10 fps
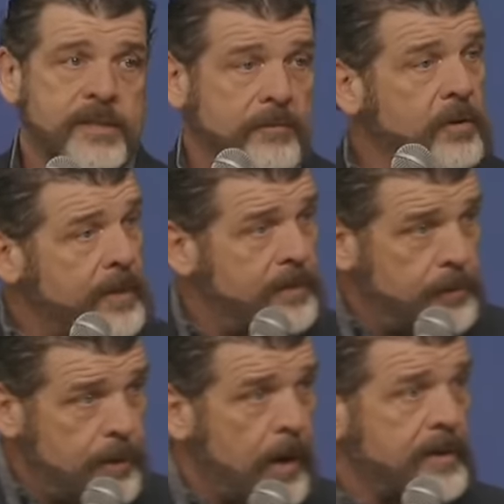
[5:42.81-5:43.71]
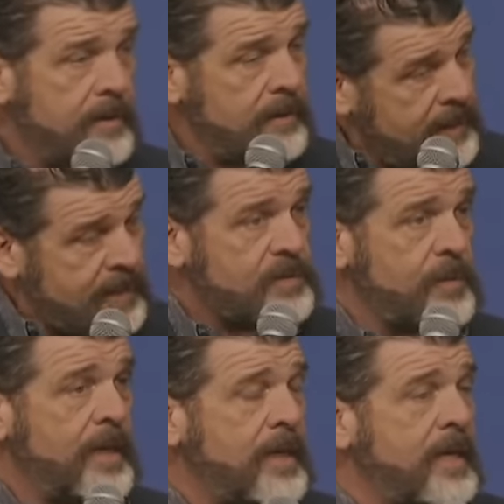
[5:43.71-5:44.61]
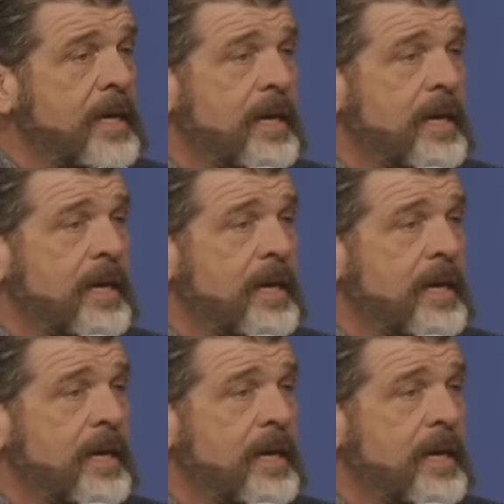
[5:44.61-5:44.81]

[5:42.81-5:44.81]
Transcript: I'm going to be in Uganda next week,